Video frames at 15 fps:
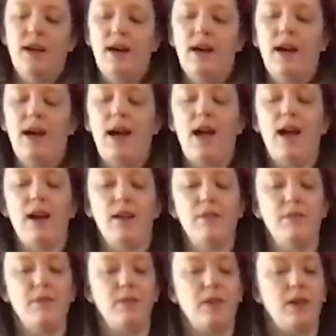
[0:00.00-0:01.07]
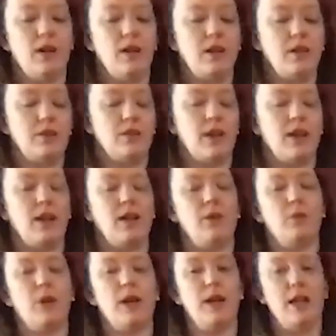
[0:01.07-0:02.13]
A half of a
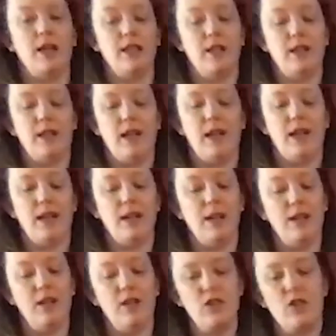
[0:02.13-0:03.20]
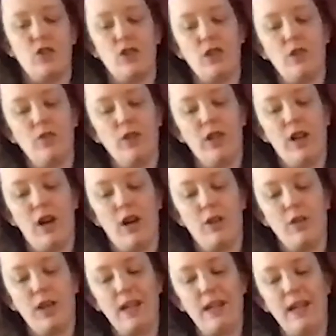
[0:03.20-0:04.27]
red onion, and onions are on recall
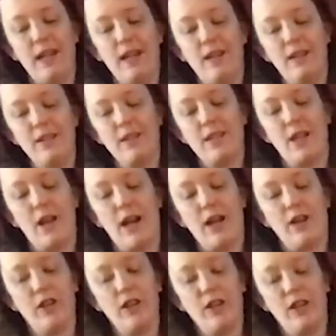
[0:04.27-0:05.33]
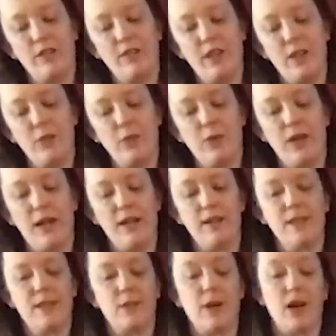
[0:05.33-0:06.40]
right now, so I could not find a red,
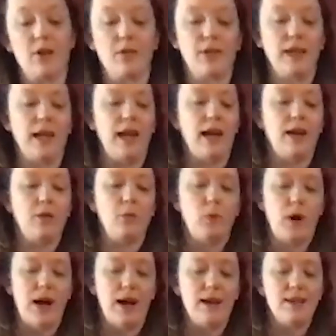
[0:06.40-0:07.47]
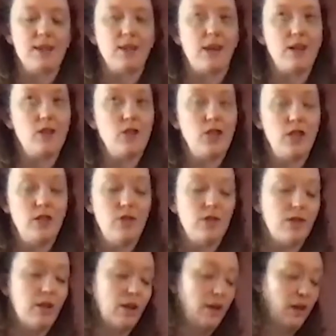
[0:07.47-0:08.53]
so I already had white, so I just used
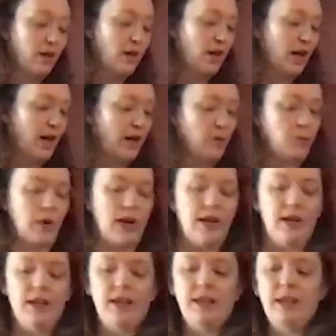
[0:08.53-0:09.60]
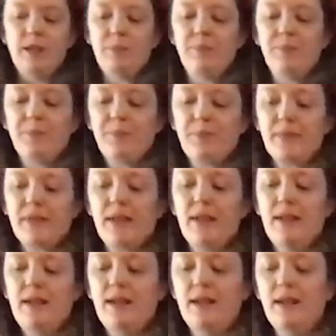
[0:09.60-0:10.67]
a white onion.
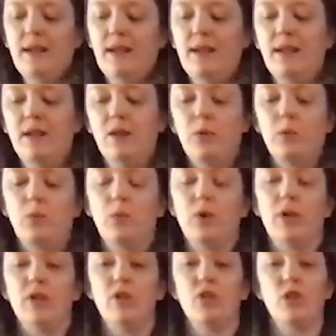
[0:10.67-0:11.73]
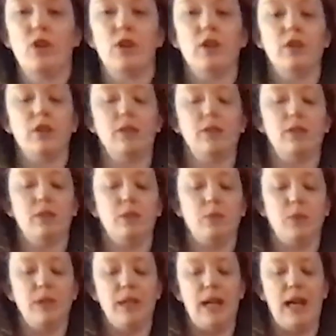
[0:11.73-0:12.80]
1
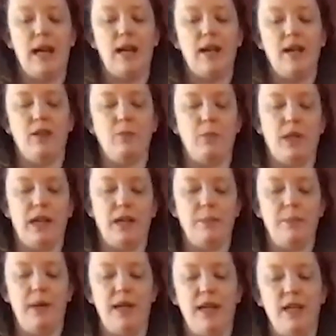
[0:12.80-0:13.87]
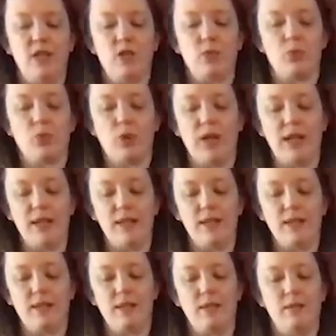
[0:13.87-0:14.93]
can of black beans, rinsed.